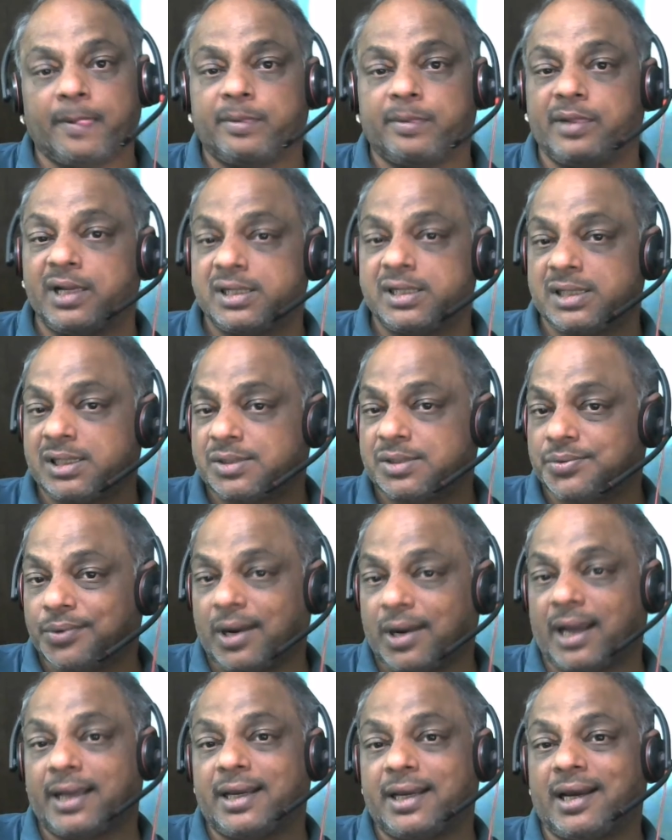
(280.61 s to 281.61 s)
This is
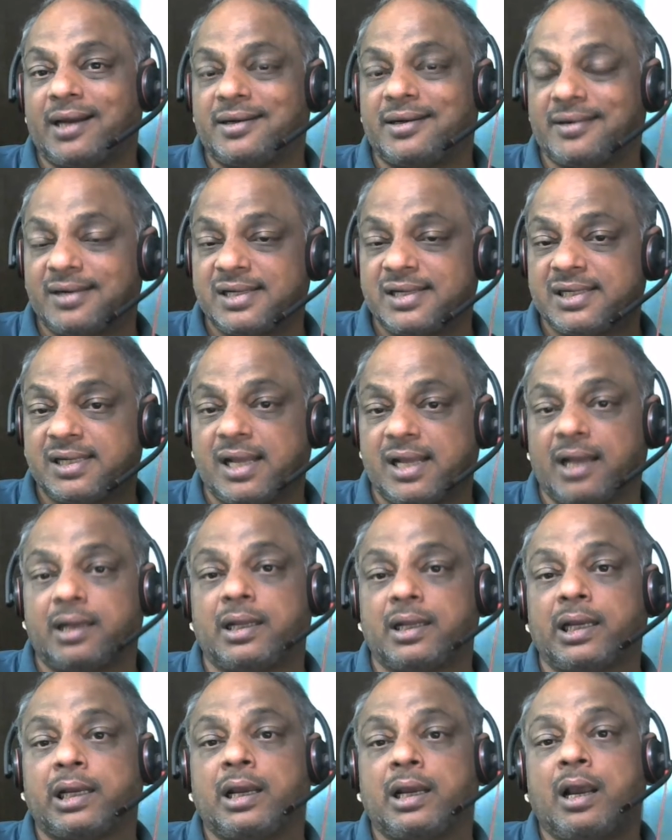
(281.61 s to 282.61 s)
why
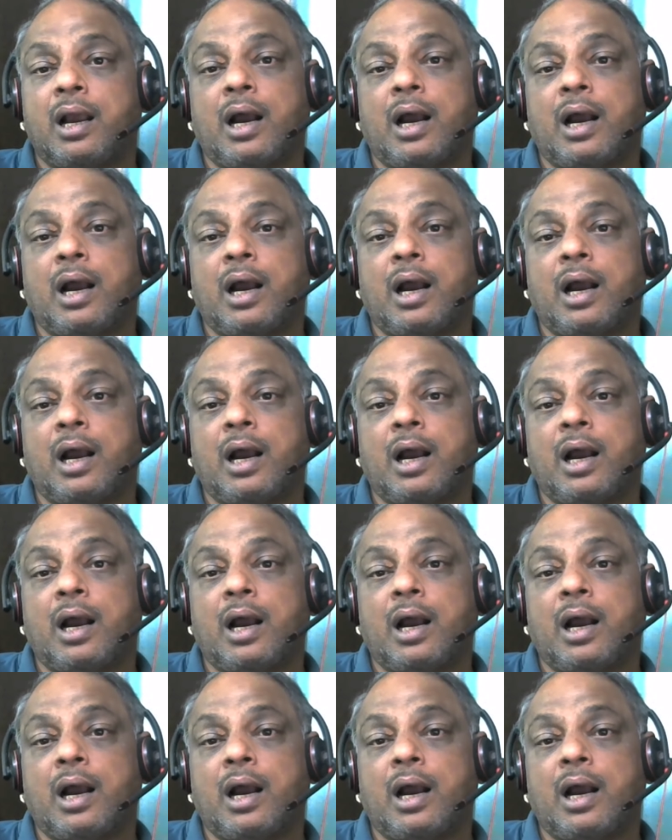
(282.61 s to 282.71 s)
understanding